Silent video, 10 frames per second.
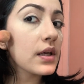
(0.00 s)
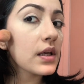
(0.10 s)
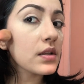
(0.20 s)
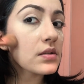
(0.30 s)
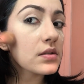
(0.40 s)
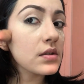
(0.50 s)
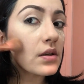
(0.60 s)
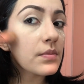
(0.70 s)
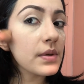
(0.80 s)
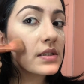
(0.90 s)
and
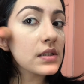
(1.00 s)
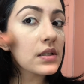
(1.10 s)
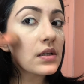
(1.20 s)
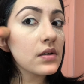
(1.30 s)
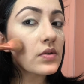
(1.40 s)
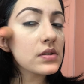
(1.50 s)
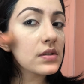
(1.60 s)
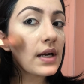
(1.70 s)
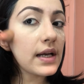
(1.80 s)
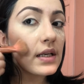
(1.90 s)
you're basically going
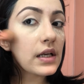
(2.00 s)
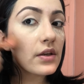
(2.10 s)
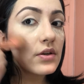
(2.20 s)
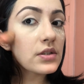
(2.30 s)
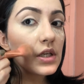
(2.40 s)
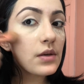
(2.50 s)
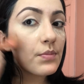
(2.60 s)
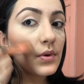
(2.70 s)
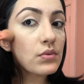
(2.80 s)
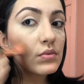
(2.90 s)
to highlight your
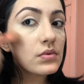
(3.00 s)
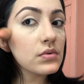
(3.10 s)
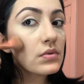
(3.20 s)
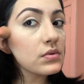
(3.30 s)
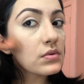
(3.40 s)
cheekbones.